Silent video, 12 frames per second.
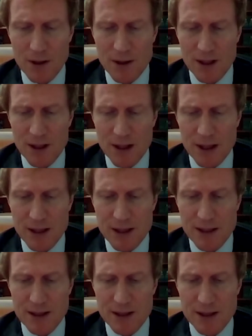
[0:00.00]
the
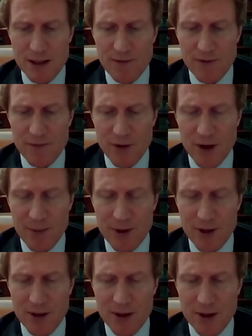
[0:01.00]
existence of the
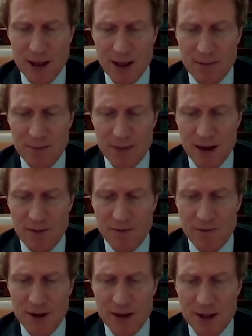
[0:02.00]
phenomenon
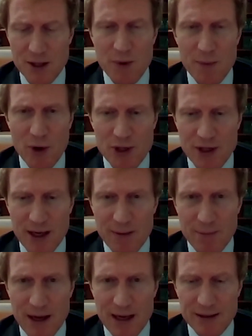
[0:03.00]
of the disproportionate
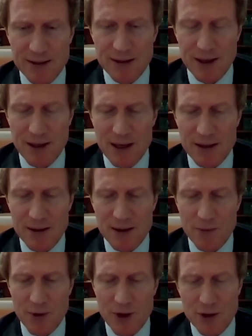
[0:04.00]
impact, and
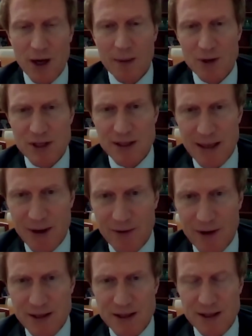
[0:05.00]
when you talk about systemic
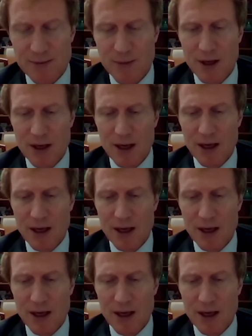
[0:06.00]
racism,